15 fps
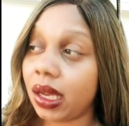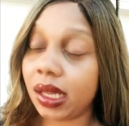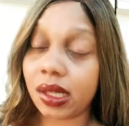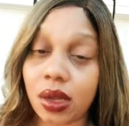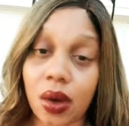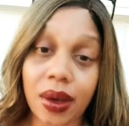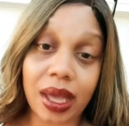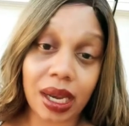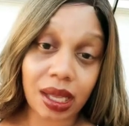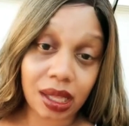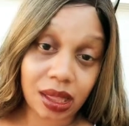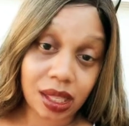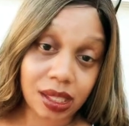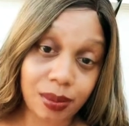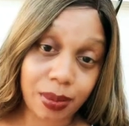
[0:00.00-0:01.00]
Let's go ahead and
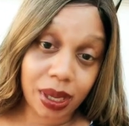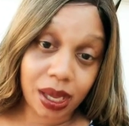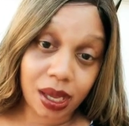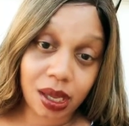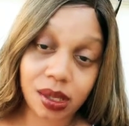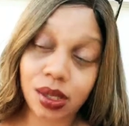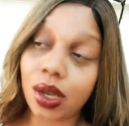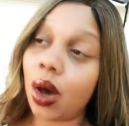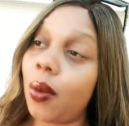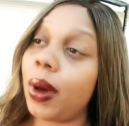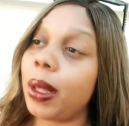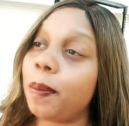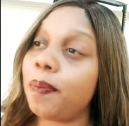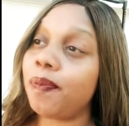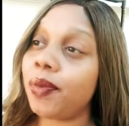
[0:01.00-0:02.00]
get this buzz
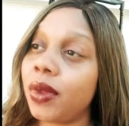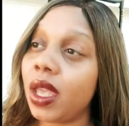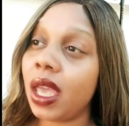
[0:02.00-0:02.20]
going.